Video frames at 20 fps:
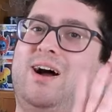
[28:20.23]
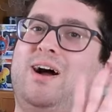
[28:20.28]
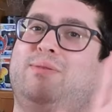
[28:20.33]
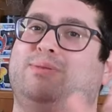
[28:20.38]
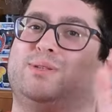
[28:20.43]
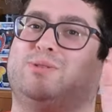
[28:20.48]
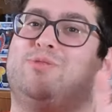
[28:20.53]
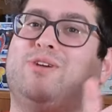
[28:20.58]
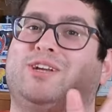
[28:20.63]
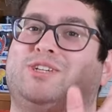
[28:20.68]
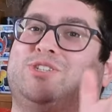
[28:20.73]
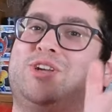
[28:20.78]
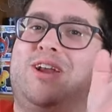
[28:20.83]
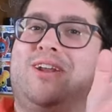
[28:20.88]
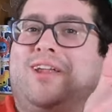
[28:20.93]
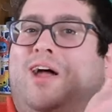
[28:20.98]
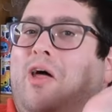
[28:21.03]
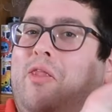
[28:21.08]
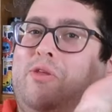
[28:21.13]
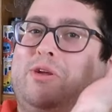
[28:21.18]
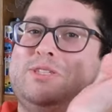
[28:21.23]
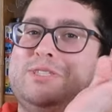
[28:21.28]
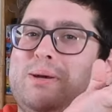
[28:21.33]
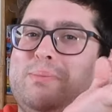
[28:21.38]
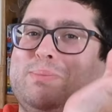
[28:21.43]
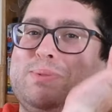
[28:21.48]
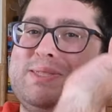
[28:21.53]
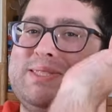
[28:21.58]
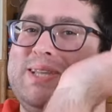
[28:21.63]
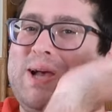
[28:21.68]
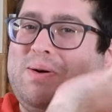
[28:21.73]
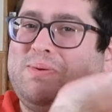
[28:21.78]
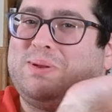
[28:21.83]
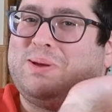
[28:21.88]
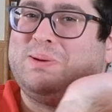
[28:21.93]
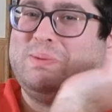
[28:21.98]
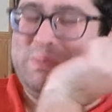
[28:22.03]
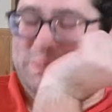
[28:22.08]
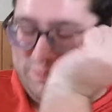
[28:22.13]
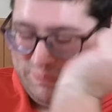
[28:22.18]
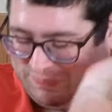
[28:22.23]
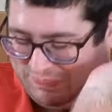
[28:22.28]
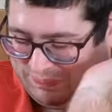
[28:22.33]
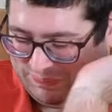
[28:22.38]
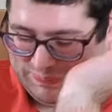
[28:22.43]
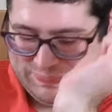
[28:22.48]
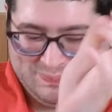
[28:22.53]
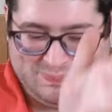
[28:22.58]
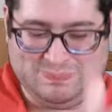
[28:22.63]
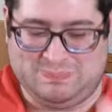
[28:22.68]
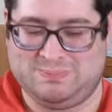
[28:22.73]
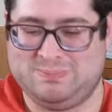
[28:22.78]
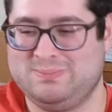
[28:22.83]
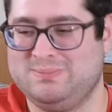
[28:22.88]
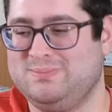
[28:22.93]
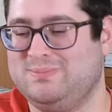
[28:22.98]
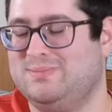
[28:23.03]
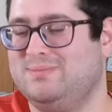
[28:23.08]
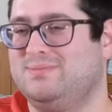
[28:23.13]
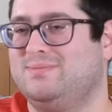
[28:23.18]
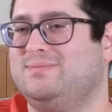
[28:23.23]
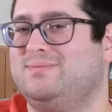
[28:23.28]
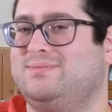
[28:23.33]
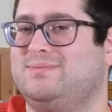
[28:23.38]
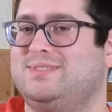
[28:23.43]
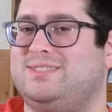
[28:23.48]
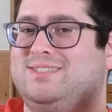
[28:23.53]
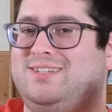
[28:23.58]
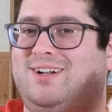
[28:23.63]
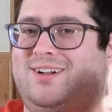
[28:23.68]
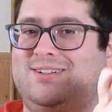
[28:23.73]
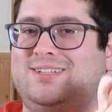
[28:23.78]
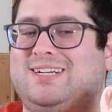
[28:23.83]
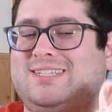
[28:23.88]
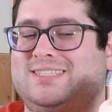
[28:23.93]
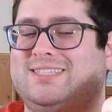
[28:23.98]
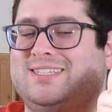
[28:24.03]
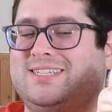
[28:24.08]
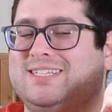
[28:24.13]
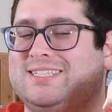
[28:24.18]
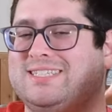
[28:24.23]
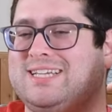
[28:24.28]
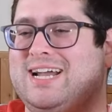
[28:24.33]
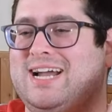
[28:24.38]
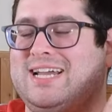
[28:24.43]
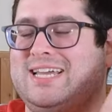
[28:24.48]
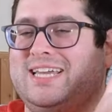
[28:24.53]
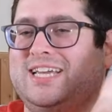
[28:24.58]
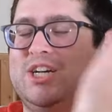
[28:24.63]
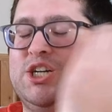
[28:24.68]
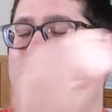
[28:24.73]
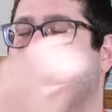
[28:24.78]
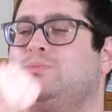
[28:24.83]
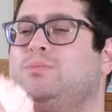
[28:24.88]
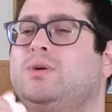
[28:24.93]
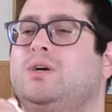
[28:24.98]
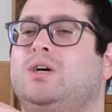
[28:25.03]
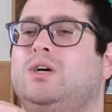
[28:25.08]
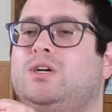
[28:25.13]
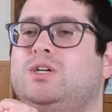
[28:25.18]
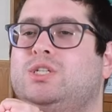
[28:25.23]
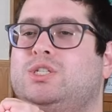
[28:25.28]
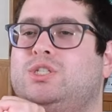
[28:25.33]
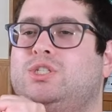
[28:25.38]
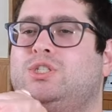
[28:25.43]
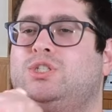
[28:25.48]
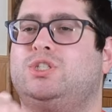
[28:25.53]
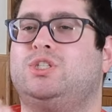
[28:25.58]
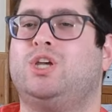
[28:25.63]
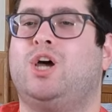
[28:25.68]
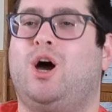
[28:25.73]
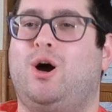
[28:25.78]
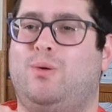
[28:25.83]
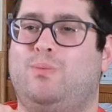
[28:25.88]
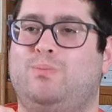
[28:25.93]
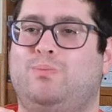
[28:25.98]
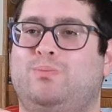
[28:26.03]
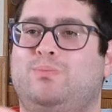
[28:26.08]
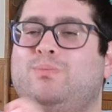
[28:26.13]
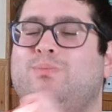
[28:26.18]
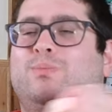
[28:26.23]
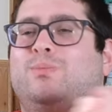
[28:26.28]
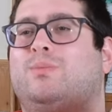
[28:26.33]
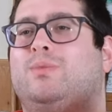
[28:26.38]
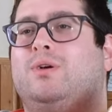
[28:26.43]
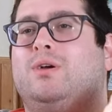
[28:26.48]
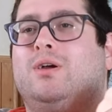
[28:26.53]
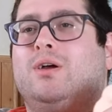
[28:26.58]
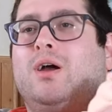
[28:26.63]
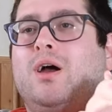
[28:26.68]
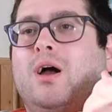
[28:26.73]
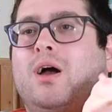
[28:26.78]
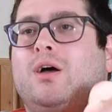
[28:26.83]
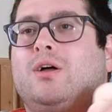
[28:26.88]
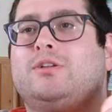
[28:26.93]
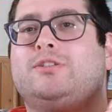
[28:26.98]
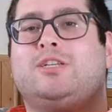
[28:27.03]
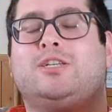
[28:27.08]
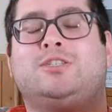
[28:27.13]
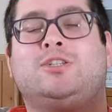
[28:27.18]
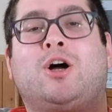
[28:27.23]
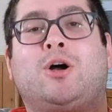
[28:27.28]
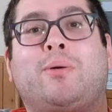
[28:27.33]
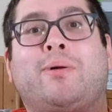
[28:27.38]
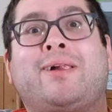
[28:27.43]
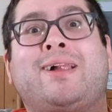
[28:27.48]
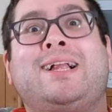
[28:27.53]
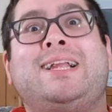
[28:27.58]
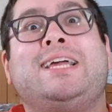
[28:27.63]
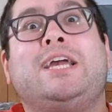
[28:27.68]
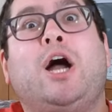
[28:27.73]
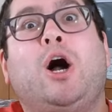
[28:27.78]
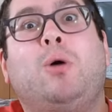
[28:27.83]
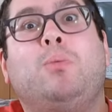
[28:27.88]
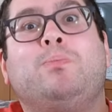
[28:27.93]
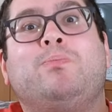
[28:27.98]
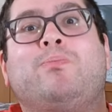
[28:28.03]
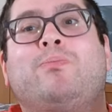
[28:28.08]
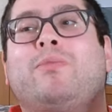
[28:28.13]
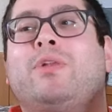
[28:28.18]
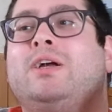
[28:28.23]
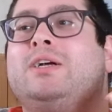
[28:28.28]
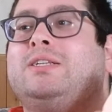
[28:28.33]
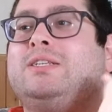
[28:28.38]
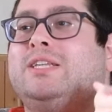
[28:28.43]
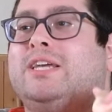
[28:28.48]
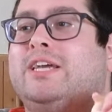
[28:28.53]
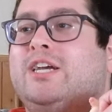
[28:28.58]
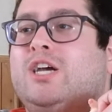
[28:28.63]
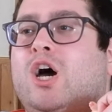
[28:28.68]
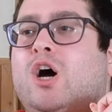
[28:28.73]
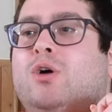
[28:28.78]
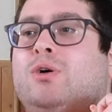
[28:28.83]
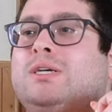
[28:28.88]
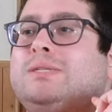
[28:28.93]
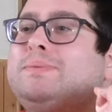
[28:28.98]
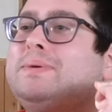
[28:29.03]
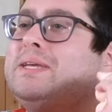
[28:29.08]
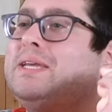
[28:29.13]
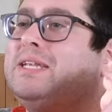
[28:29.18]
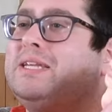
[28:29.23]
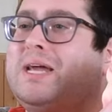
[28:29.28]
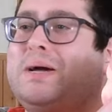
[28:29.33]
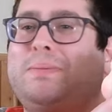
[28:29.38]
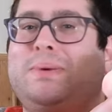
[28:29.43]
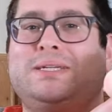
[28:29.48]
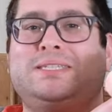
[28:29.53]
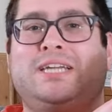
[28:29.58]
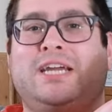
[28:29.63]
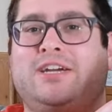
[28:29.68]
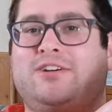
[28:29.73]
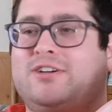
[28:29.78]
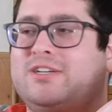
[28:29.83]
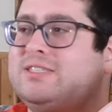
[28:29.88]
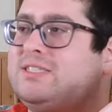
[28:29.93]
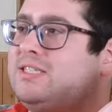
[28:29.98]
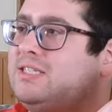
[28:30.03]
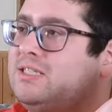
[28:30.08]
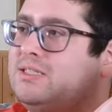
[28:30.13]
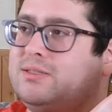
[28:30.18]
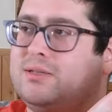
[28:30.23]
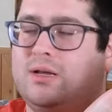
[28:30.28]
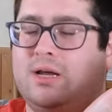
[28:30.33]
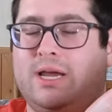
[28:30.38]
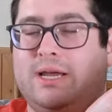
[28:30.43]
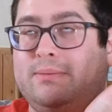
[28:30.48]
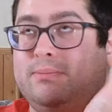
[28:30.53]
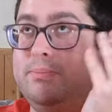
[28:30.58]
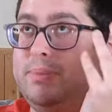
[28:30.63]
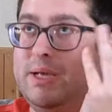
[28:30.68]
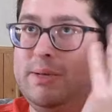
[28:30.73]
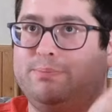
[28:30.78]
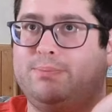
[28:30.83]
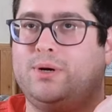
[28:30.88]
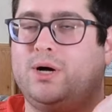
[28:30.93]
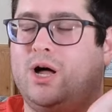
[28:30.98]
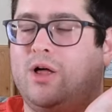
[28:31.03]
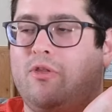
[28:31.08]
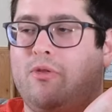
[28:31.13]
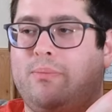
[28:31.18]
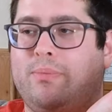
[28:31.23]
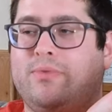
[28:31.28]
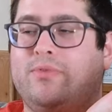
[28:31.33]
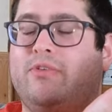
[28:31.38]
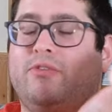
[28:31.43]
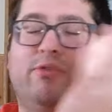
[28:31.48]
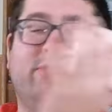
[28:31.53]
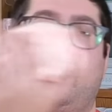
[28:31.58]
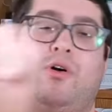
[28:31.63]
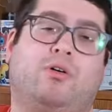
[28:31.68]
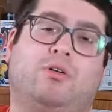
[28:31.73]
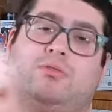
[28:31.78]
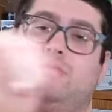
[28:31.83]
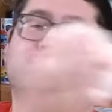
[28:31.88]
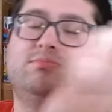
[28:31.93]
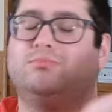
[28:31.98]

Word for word: I was enraged a lot this episode. Mm. Hold on to this guy here. So, so let's talk with Cleo. Cleo has been kidnapped by Terrence and his and people. The the the,